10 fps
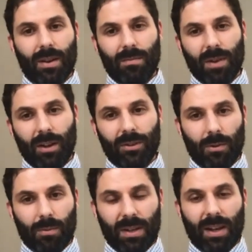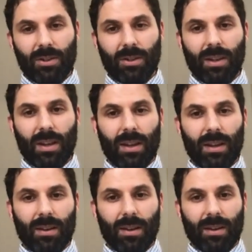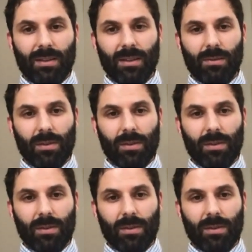but also potentially assist with